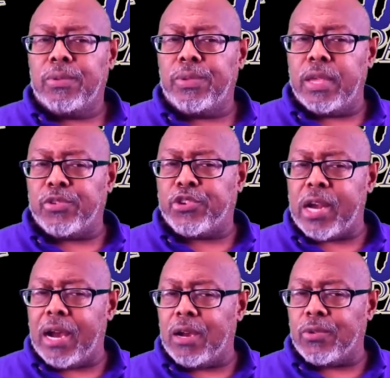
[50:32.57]
the
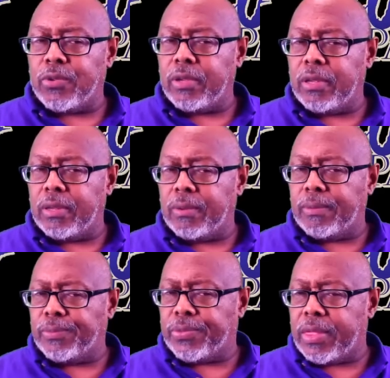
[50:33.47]
child,
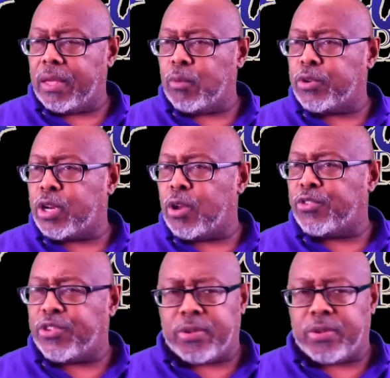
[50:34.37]
what you call